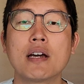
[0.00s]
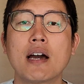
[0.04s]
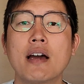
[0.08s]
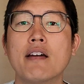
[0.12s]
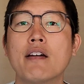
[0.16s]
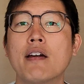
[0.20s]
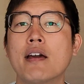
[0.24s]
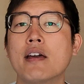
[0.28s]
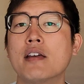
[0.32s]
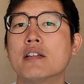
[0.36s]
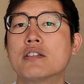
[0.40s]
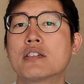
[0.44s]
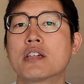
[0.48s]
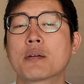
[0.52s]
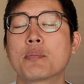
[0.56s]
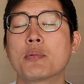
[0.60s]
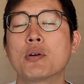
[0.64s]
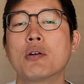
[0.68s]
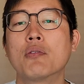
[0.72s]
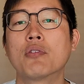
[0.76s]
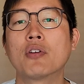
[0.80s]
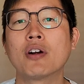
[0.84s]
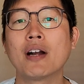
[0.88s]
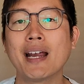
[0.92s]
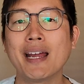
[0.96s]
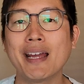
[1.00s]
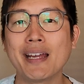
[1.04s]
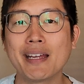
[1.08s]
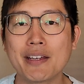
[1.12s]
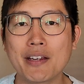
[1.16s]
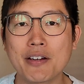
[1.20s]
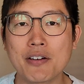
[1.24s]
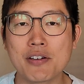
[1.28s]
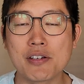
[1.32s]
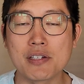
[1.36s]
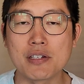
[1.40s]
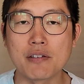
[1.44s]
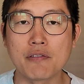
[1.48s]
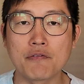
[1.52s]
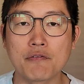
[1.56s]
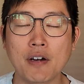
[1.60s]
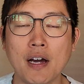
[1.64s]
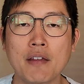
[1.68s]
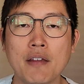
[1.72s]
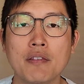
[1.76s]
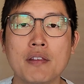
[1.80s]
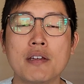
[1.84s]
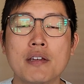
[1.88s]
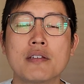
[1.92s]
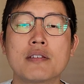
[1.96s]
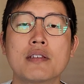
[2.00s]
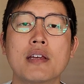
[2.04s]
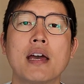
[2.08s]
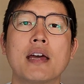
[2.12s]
It took me over 8 years to find this,